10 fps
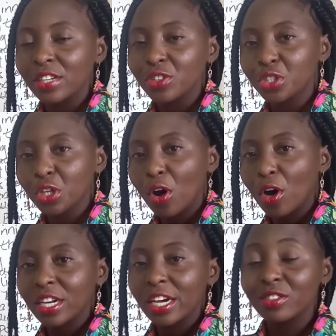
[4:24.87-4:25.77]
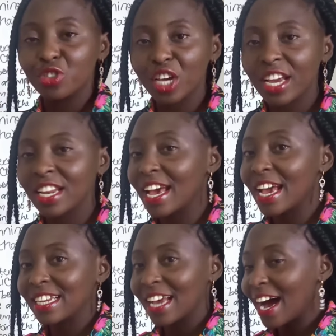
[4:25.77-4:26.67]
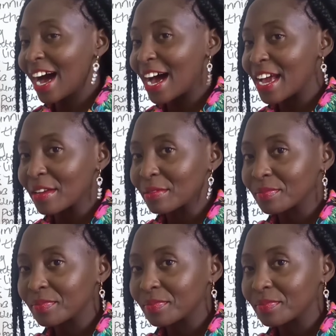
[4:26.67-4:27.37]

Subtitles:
John, Jane, and I.